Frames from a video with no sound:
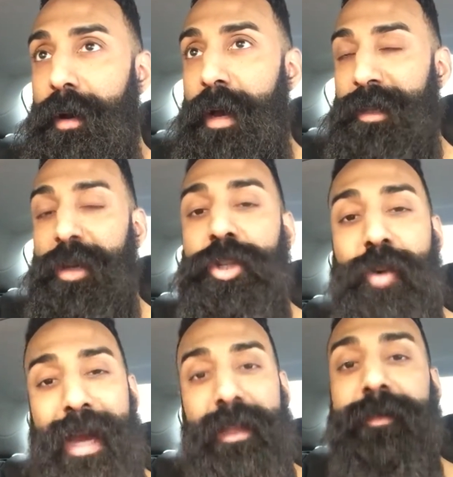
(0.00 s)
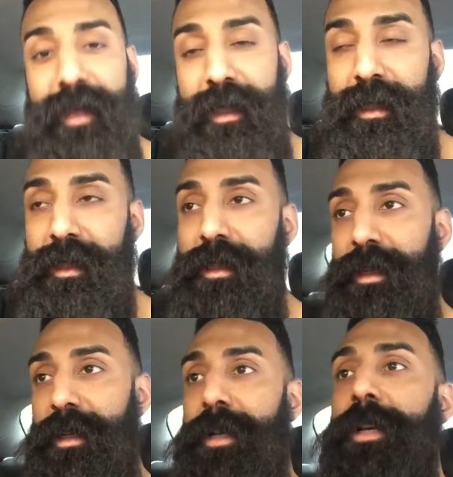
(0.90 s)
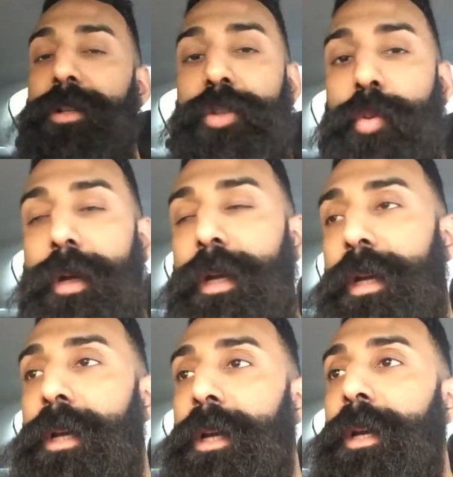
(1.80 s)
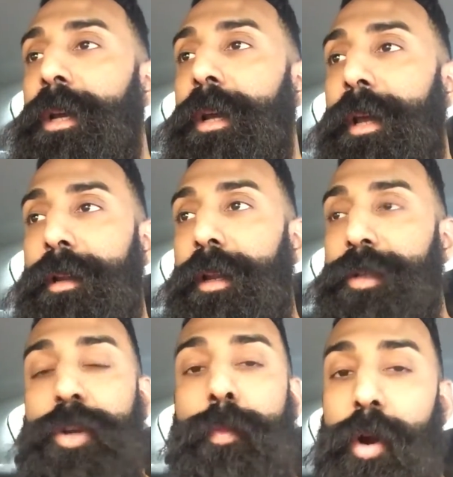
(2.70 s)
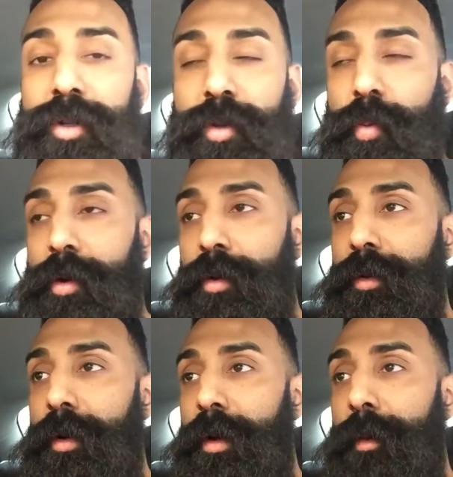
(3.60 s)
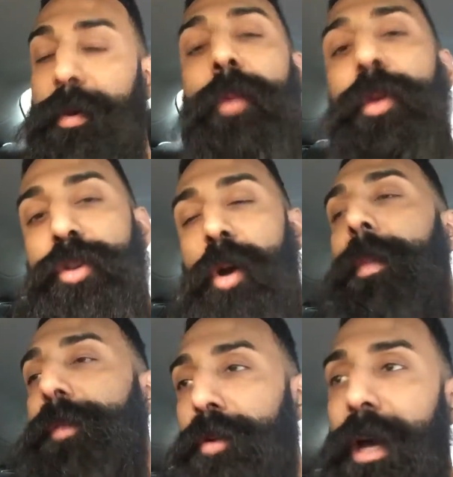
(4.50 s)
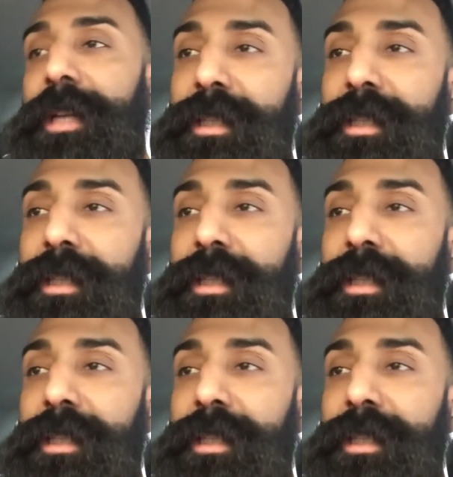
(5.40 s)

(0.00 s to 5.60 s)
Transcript: attractiveness to it in certain parts of the world. But we're talking about the United